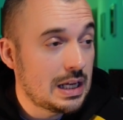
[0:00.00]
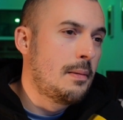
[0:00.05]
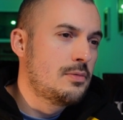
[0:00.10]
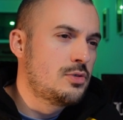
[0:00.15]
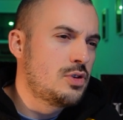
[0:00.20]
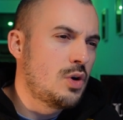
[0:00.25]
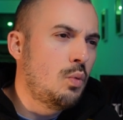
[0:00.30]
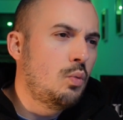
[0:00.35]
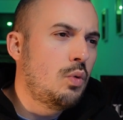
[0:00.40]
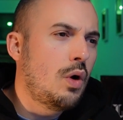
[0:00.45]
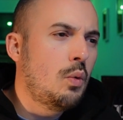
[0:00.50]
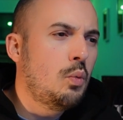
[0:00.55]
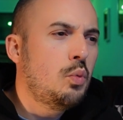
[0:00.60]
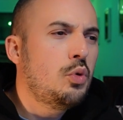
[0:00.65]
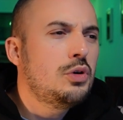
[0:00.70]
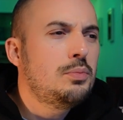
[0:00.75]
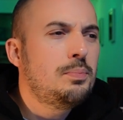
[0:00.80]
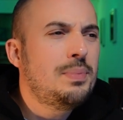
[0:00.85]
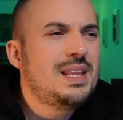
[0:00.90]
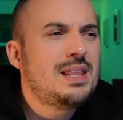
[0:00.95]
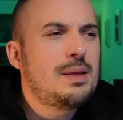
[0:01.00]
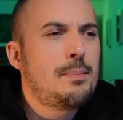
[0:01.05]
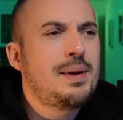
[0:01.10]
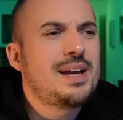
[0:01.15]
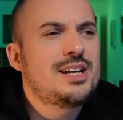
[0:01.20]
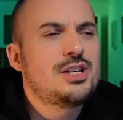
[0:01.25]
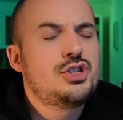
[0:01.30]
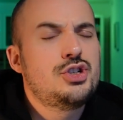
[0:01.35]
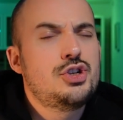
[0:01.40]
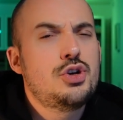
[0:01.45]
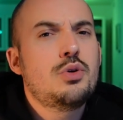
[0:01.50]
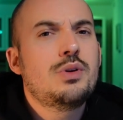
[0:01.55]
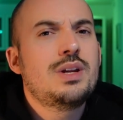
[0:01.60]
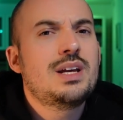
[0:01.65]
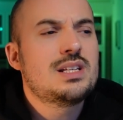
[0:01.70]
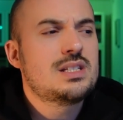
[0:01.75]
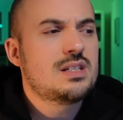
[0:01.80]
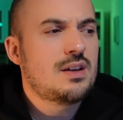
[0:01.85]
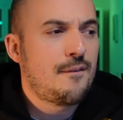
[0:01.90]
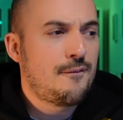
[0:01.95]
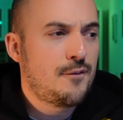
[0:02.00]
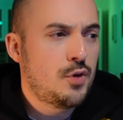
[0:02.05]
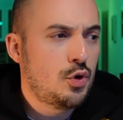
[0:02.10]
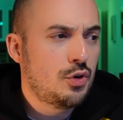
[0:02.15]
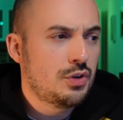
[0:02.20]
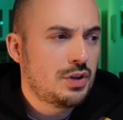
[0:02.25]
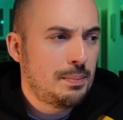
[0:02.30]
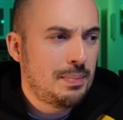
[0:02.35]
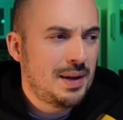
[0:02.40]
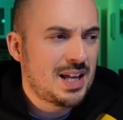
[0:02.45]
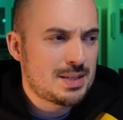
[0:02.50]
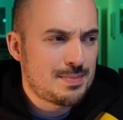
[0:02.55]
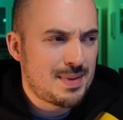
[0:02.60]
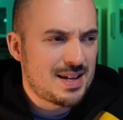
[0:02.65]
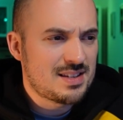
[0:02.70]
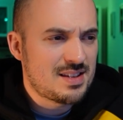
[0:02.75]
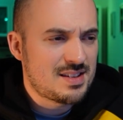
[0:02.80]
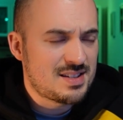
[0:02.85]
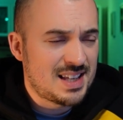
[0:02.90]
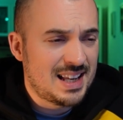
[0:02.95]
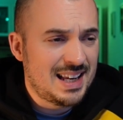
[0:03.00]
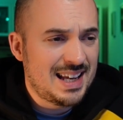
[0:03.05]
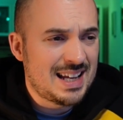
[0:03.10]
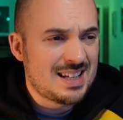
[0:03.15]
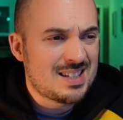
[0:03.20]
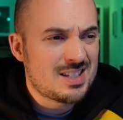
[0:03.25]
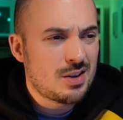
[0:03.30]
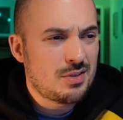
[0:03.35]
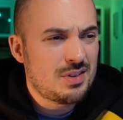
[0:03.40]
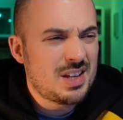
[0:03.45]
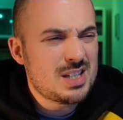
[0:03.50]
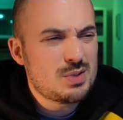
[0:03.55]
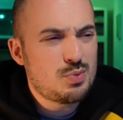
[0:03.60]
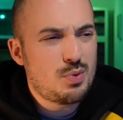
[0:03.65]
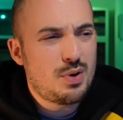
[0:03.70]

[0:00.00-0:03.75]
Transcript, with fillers: So what would be the best unit for the Plasmancer to lead? So this